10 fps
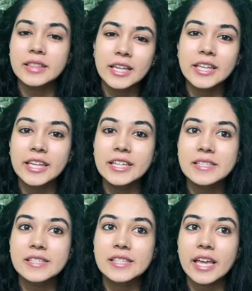think he'll
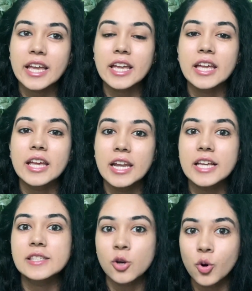say
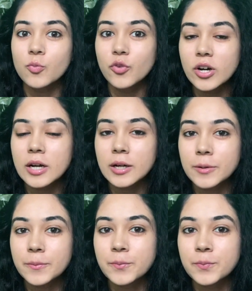less homework.
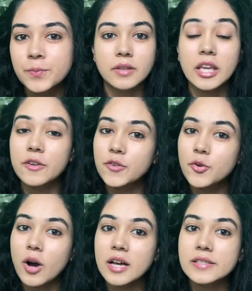If
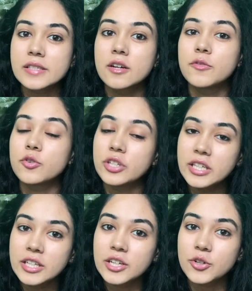you ask a
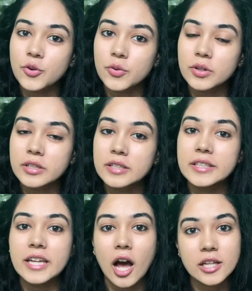14-year-old,
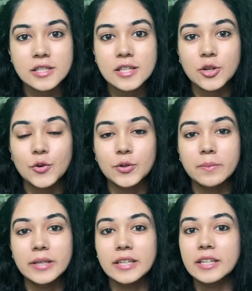the answer could
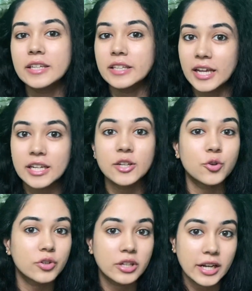be getting
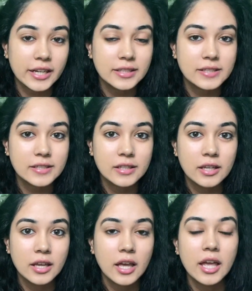good grades.
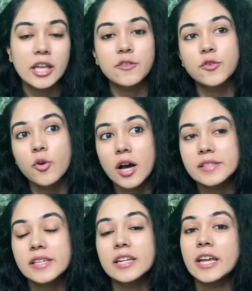If you
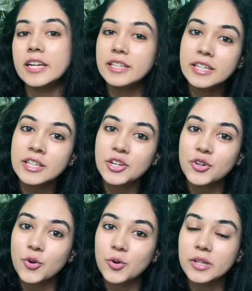ask an
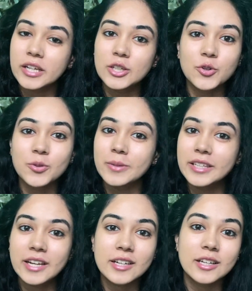18-year-old, it could be
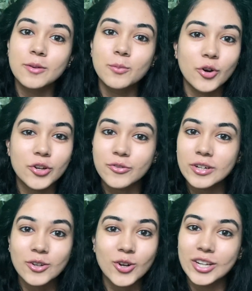getting a boyfriend
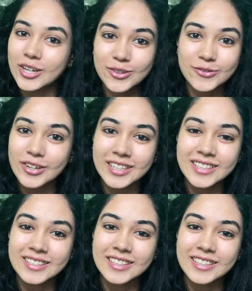or a girlfriend.